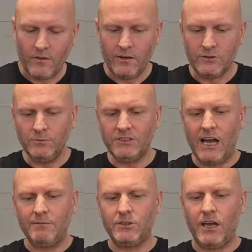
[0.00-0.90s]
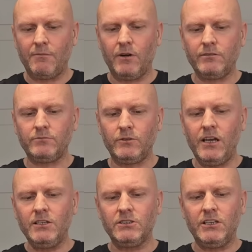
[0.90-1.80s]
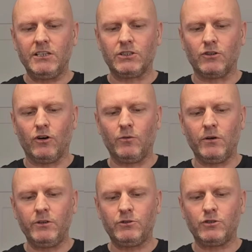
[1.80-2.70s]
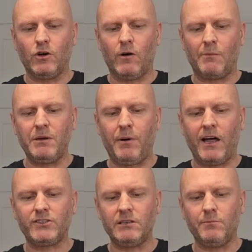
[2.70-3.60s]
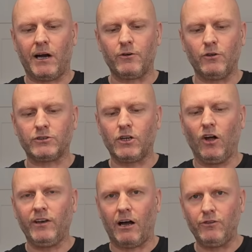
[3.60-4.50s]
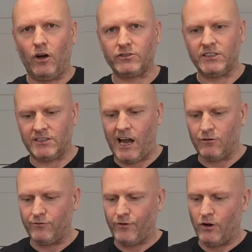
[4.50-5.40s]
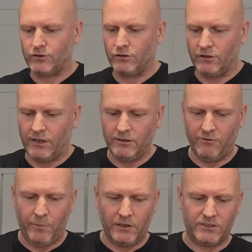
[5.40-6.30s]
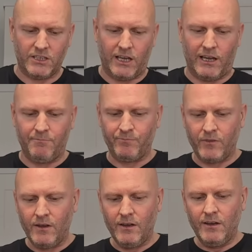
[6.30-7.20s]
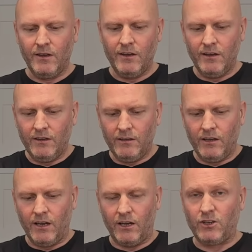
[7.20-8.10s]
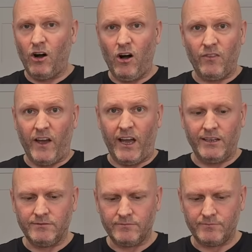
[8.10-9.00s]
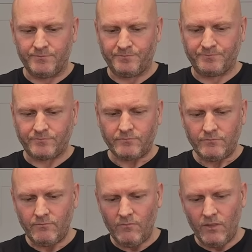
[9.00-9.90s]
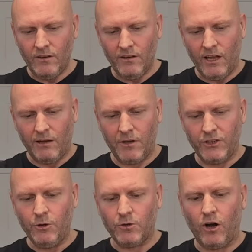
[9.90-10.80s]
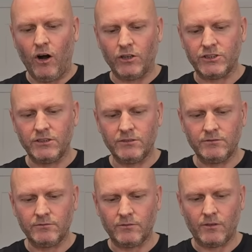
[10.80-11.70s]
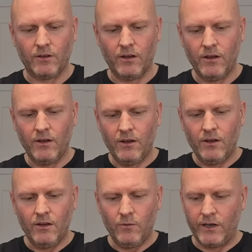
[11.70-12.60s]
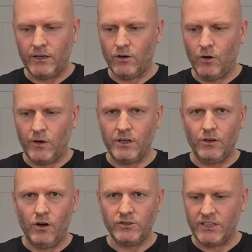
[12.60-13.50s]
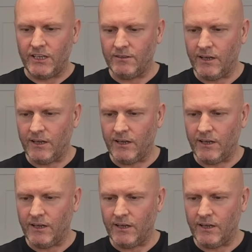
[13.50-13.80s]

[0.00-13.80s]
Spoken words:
Sometimes, years and years ago, I used to go to Abbey Baths in Barrow. It's gone now. Knocked it down, unfortunately. And they've built a court there. A new court where you go when you're naughty.